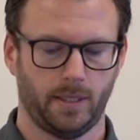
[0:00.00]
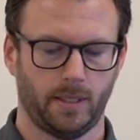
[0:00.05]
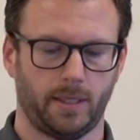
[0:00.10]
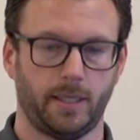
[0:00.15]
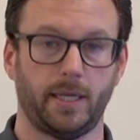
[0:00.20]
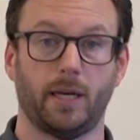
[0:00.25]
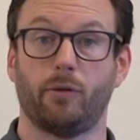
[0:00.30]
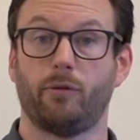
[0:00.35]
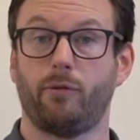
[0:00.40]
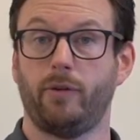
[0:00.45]

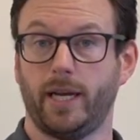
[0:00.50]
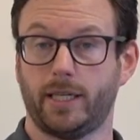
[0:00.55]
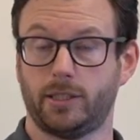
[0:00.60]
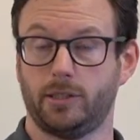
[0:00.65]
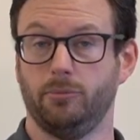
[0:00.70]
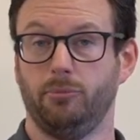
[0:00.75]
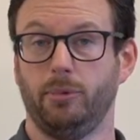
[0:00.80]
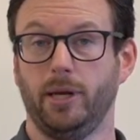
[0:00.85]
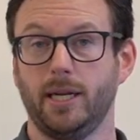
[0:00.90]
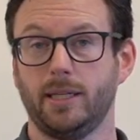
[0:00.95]
Now,
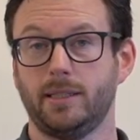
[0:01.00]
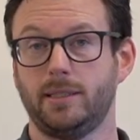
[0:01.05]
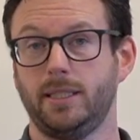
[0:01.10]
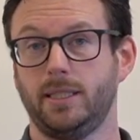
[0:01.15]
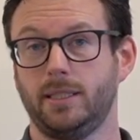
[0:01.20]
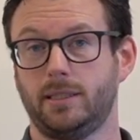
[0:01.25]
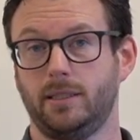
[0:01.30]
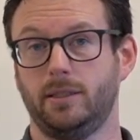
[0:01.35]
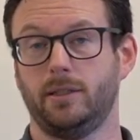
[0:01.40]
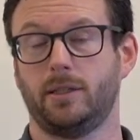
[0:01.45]
flexibility
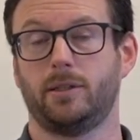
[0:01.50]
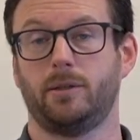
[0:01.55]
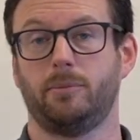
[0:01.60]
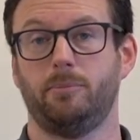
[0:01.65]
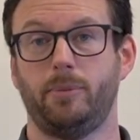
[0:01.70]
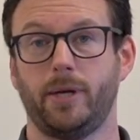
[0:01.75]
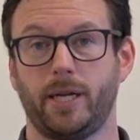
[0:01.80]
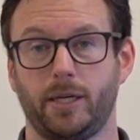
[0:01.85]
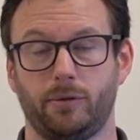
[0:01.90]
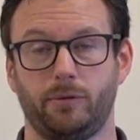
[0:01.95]
is another
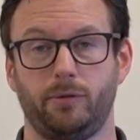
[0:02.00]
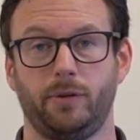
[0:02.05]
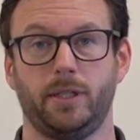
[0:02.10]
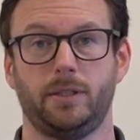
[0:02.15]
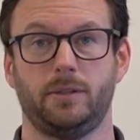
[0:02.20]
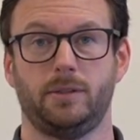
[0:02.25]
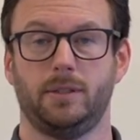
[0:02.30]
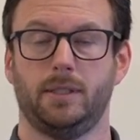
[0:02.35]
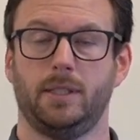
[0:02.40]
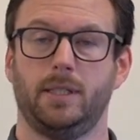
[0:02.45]

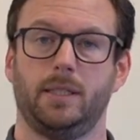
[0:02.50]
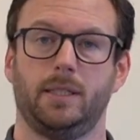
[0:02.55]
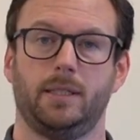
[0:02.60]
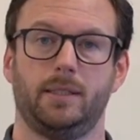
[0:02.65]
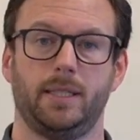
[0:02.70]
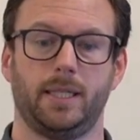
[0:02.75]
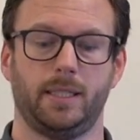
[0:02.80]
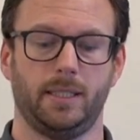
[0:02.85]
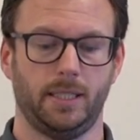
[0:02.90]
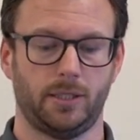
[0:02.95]
benefit
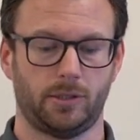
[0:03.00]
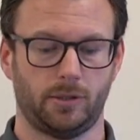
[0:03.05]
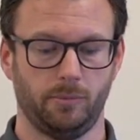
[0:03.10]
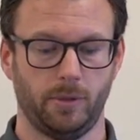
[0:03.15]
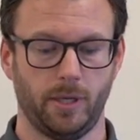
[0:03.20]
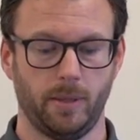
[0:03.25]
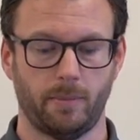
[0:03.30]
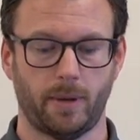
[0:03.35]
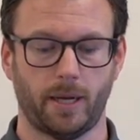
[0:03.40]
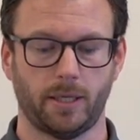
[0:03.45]
that needs to
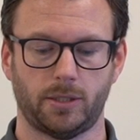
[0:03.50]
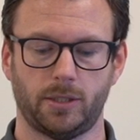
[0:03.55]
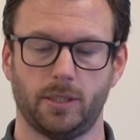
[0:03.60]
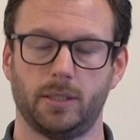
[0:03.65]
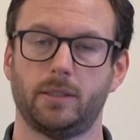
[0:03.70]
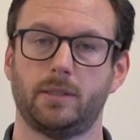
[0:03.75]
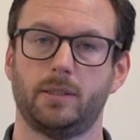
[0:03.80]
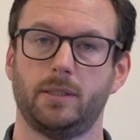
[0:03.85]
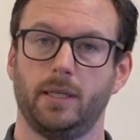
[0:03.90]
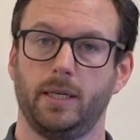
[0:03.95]
be
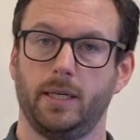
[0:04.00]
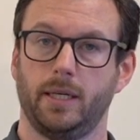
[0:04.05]
mentioned.